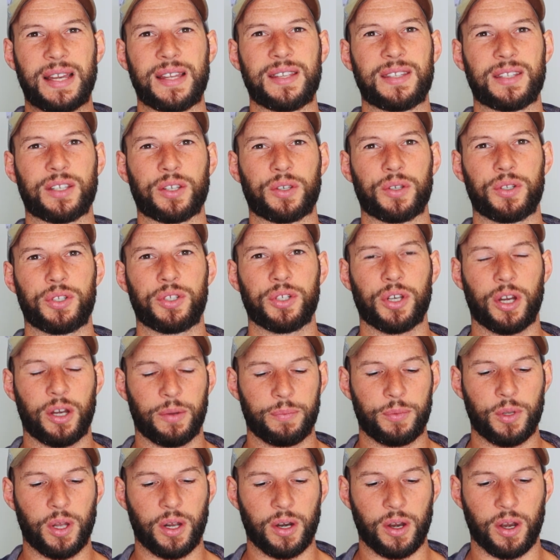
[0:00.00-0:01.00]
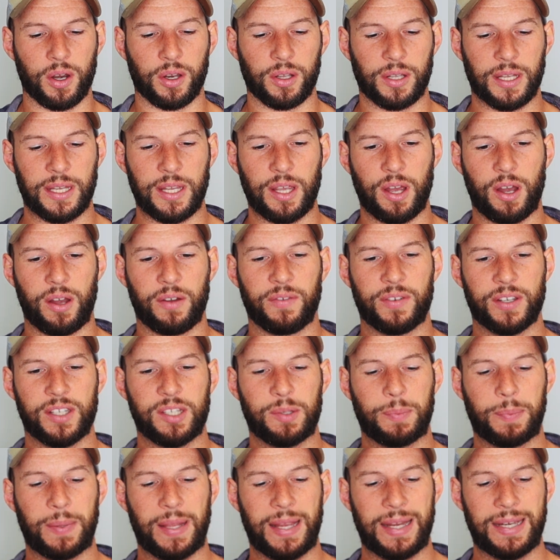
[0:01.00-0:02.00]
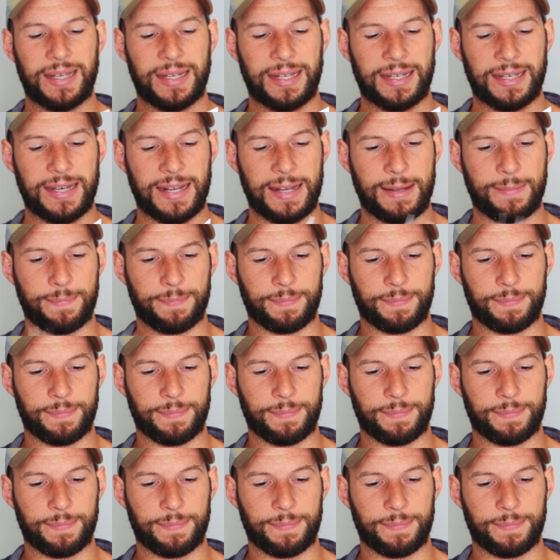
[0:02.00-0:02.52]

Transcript: does a good job not only of explaining